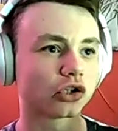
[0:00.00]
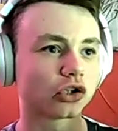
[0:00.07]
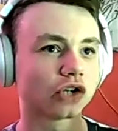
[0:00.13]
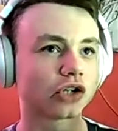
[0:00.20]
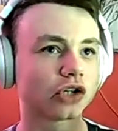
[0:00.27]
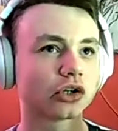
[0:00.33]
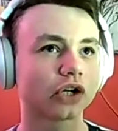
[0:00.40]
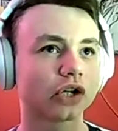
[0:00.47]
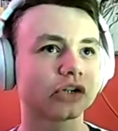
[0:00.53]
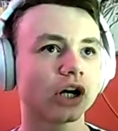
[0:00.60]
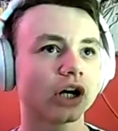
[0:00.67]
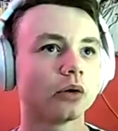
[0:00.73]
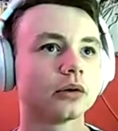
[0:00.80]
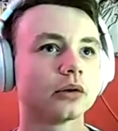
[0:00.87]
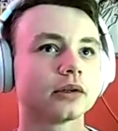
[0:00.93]
go, go, go!
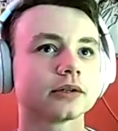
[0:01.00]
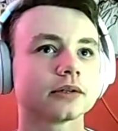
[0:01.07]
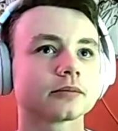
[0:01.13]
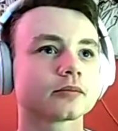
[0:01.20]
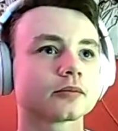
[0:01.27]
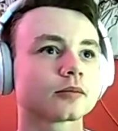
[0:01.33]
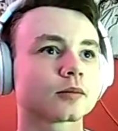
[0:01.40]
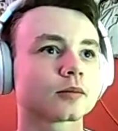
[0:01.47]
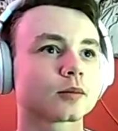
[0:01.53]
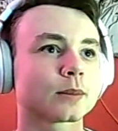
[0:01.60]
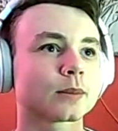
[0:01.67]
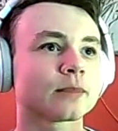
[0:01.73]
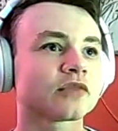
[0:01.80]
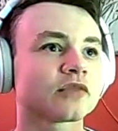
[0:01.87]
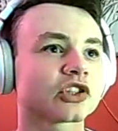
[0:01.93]

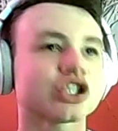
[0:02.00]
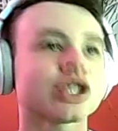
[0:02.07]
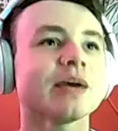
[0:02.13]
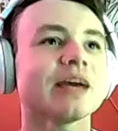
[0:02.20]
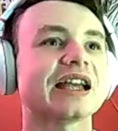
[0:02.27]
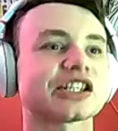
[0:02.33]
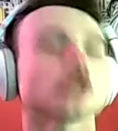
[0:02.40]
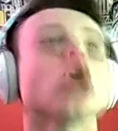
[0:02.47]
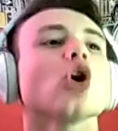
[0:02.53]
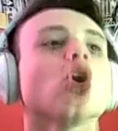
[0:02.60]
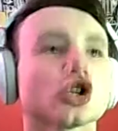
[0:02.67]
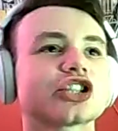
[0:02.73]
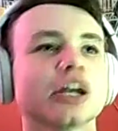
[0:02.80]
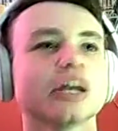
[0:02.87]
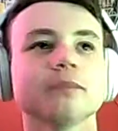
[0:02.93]
She missed!
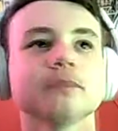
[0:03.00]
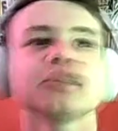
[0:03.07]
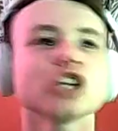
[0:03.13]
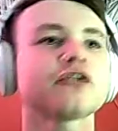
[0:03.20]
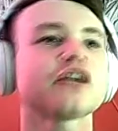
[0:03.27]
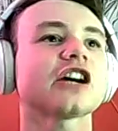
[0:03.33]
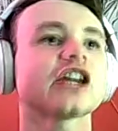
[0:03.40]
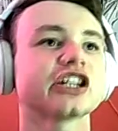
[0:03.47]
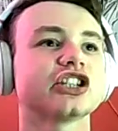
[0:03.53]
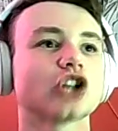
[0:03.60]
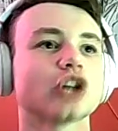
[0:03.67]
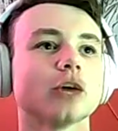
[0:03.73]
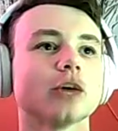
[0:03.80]
Awesome! Good fucking job!